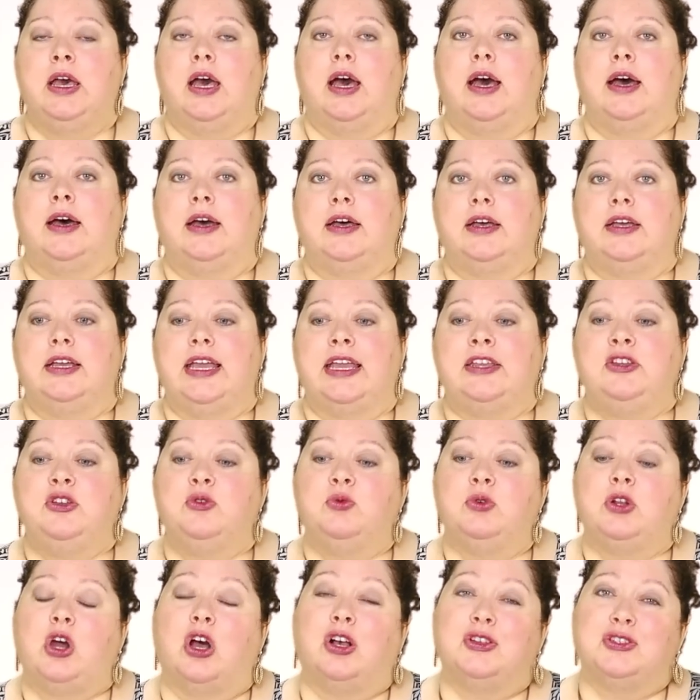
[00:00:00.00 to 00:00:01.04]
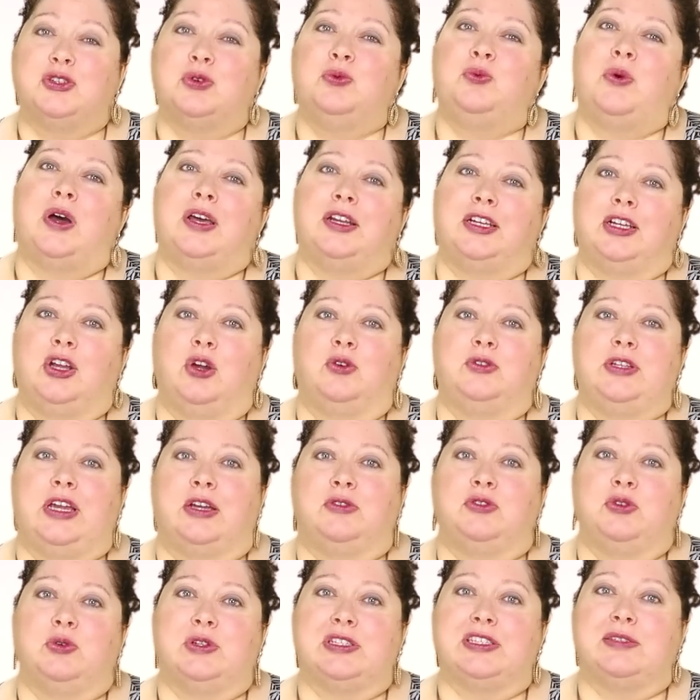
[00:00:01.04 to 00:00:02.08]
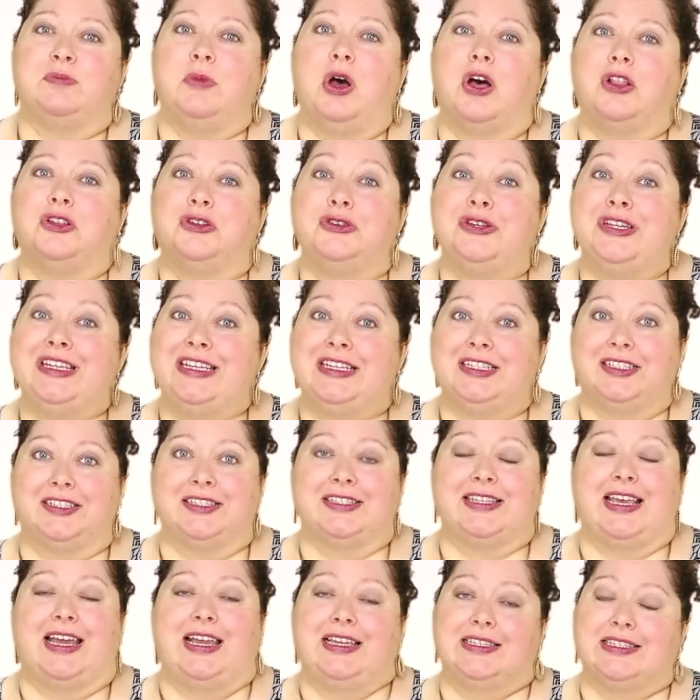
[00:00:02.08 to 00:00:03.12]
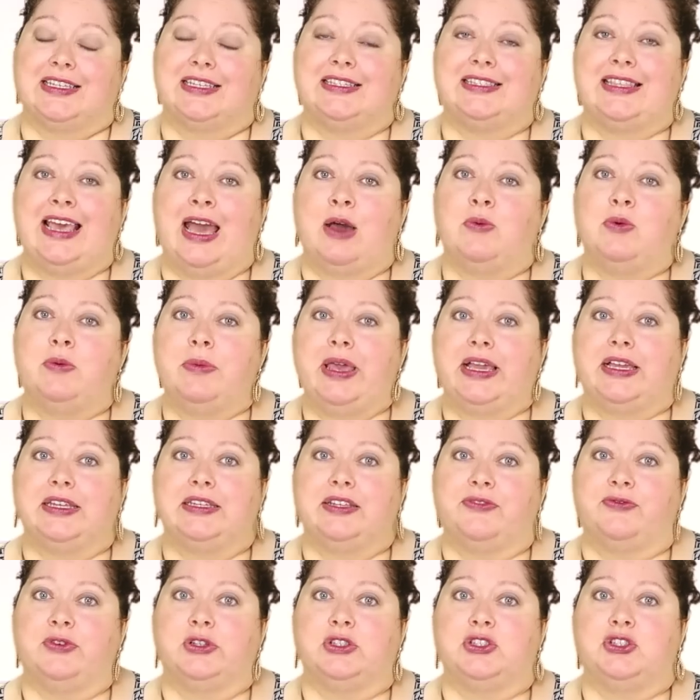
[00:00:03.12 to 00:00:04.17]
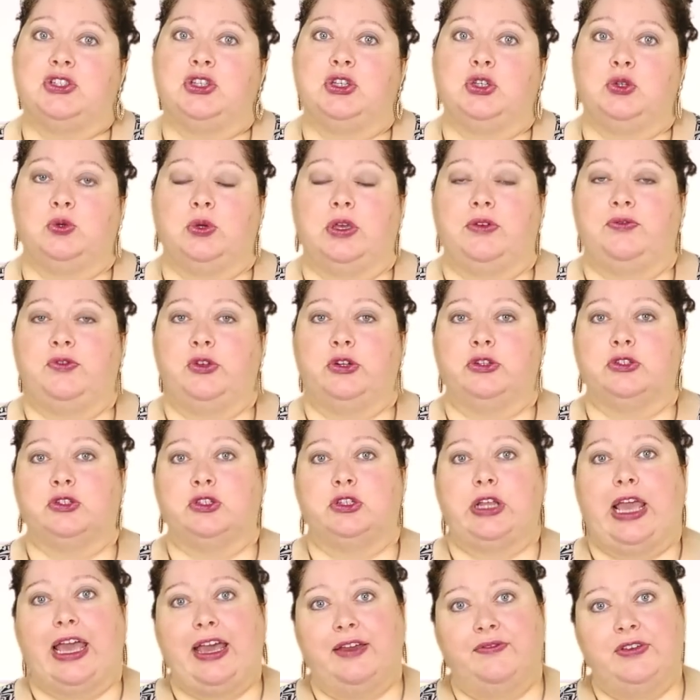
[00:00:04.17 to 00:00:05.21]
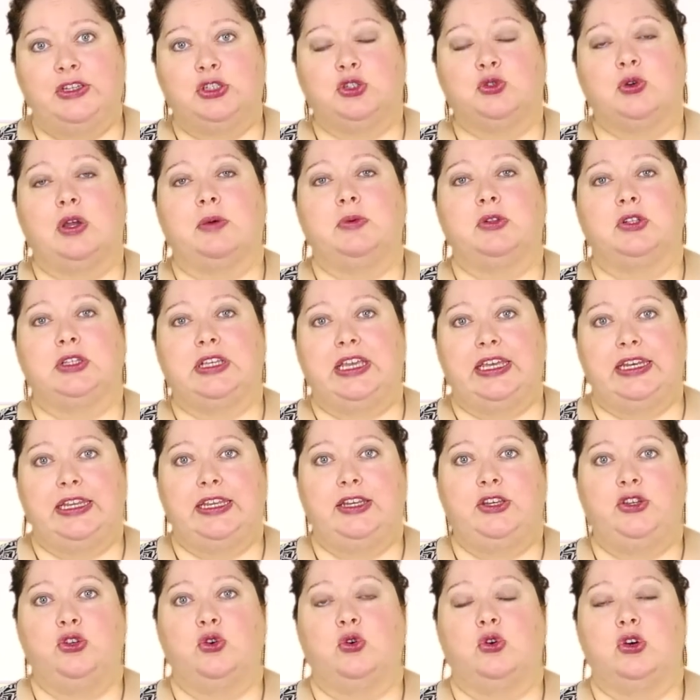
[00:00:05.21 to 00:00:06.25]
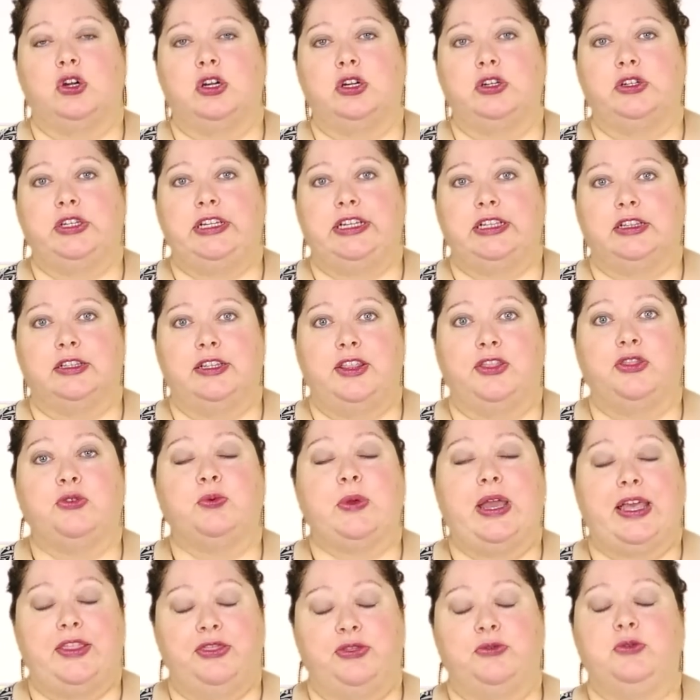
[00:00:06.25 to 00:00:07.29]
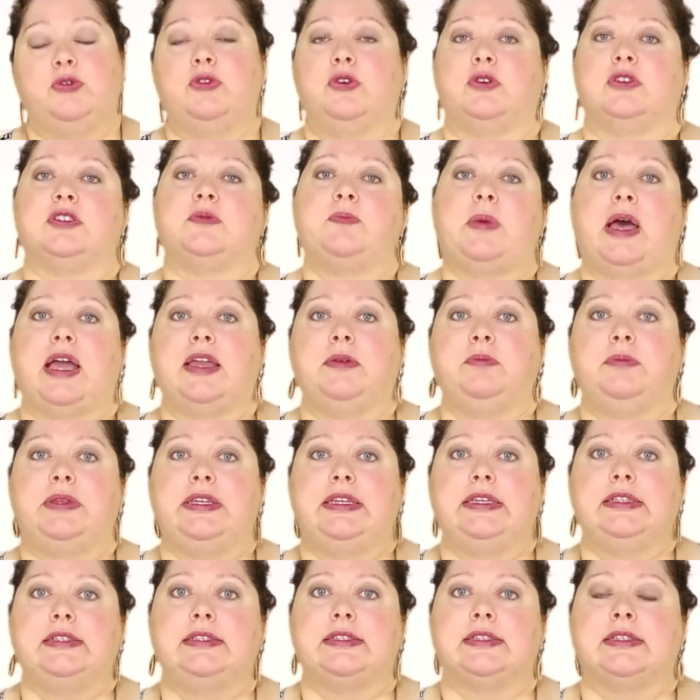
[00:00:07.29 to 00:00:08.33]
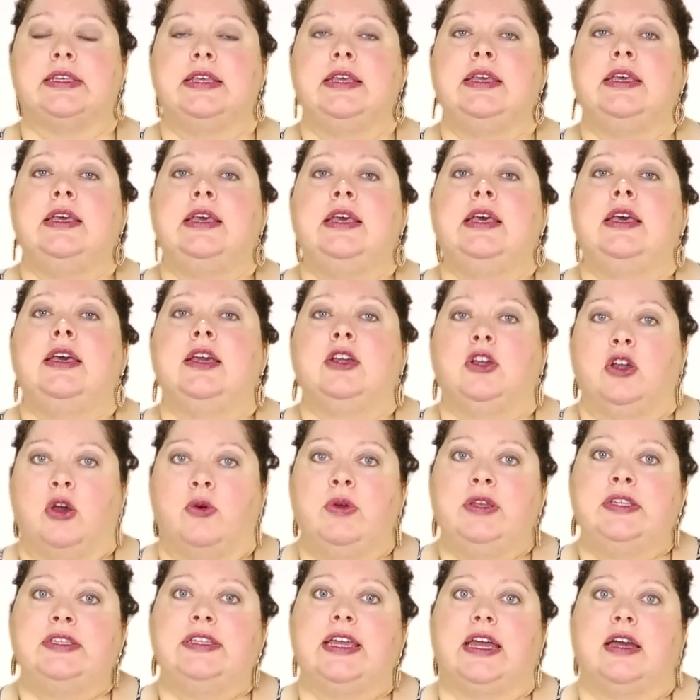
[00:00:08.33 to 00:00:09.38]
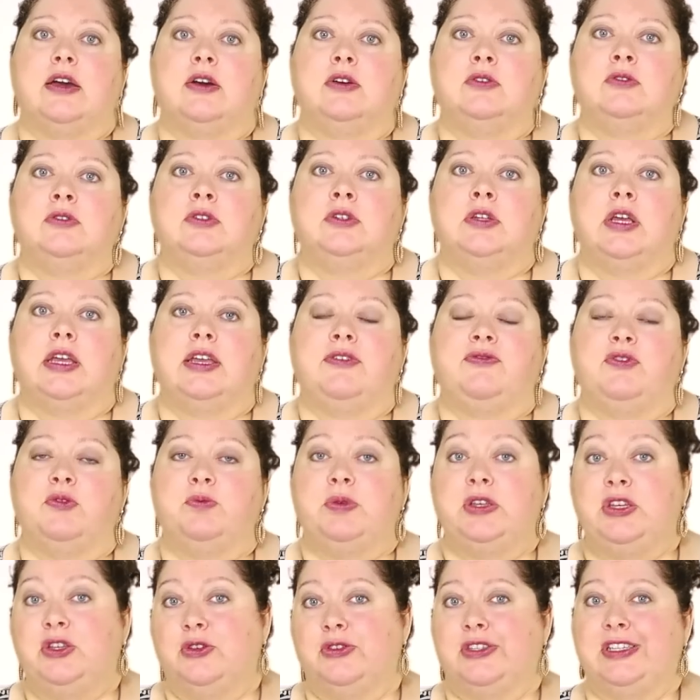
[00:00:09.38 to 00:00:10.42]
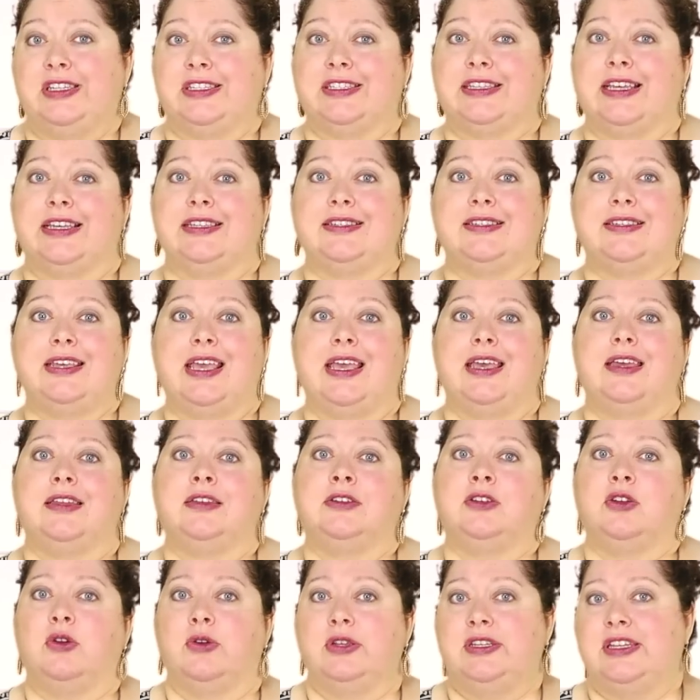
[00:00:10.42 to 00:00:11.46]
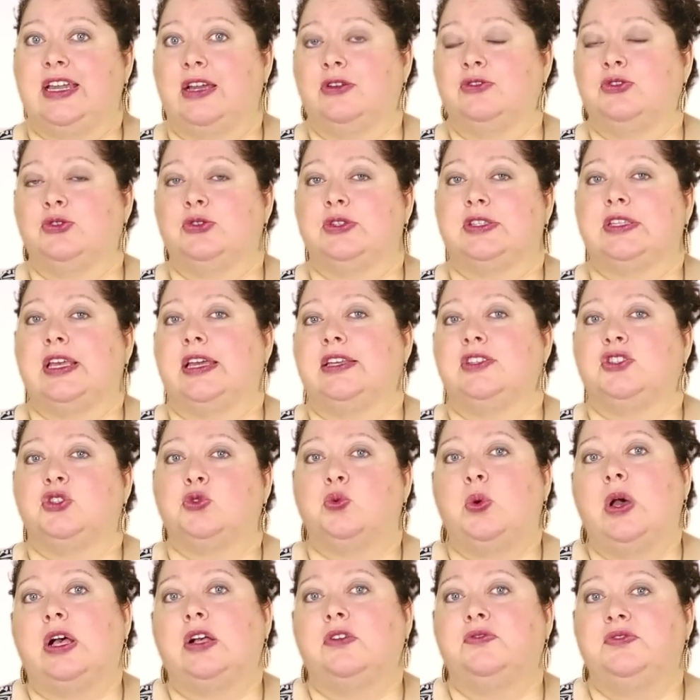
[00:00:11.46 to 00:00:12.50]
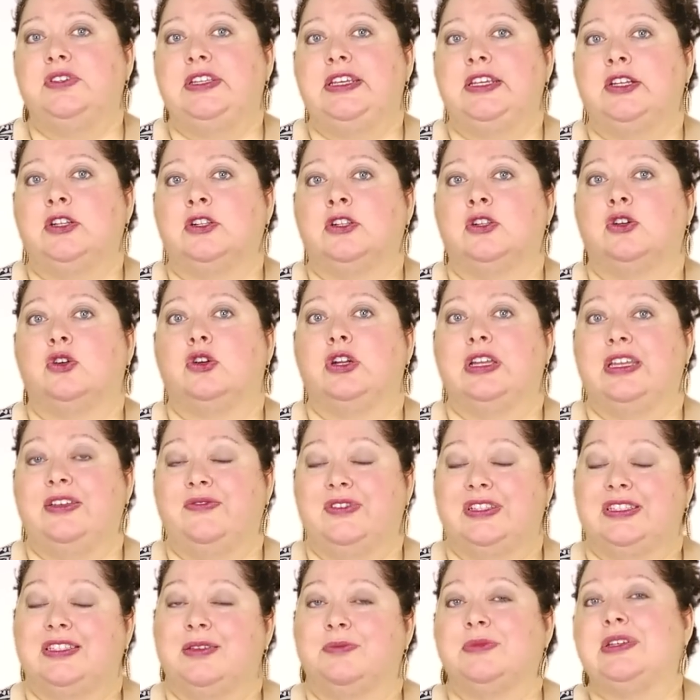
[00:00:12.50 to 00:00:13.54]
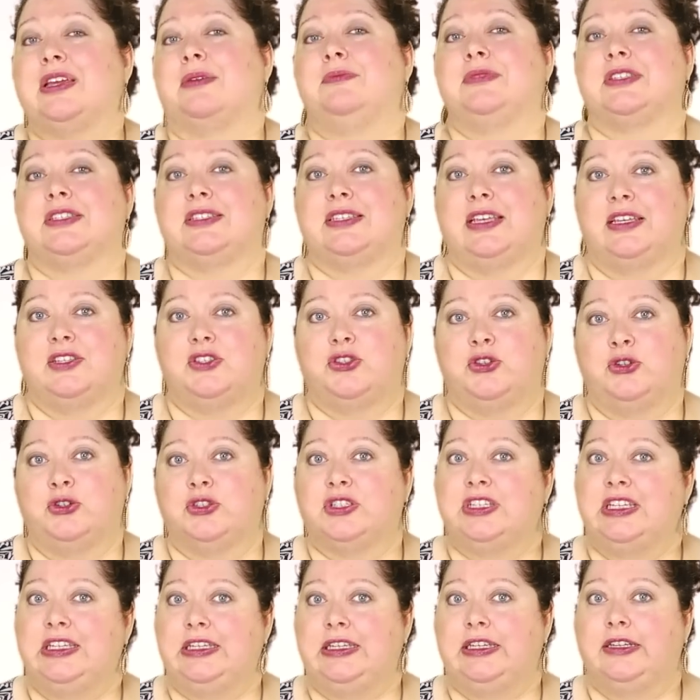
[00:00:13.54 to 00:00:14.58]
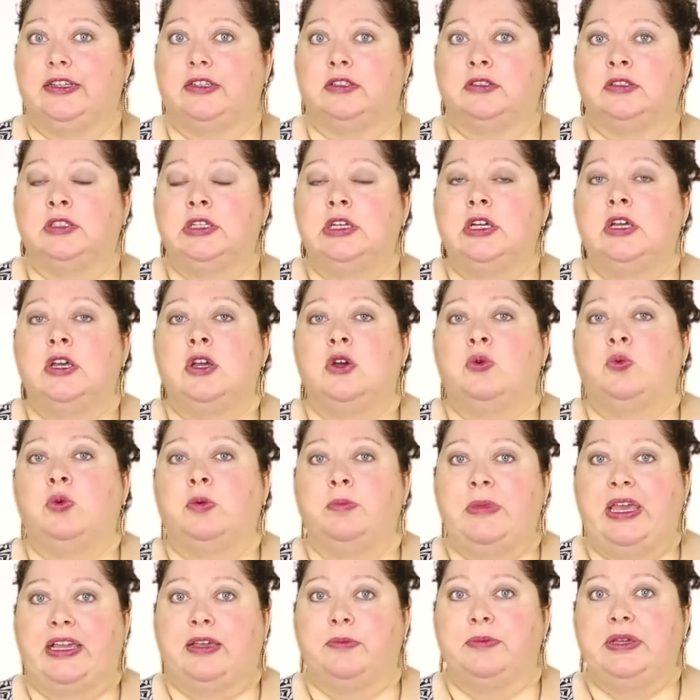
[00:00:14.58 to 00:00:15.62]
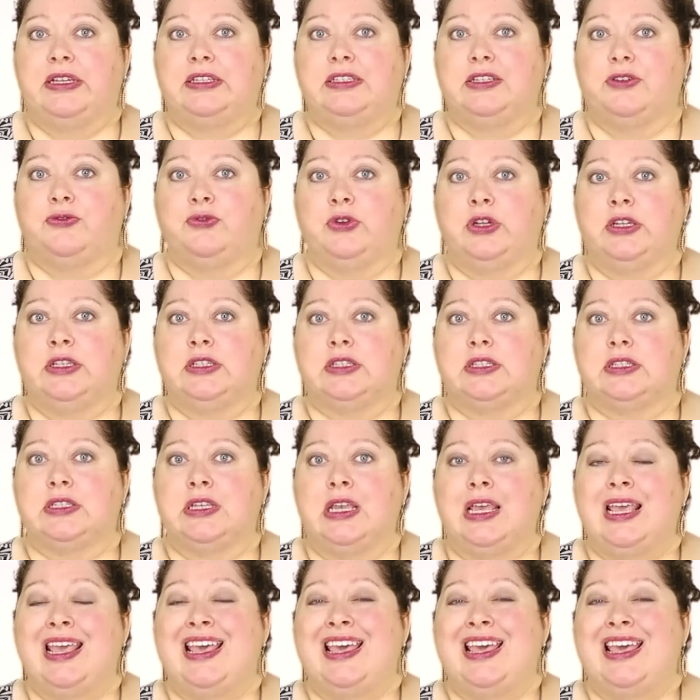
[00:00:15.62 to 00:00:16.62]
Uh, and you would also want to go down to a smaller needle size because that will make a difference too. If you're having trouble getting your needle and thread through those spine beads, going down, if you've been using a size 10, going down to a size 12 needle or even sometimes a size 13 needle will make a big difference.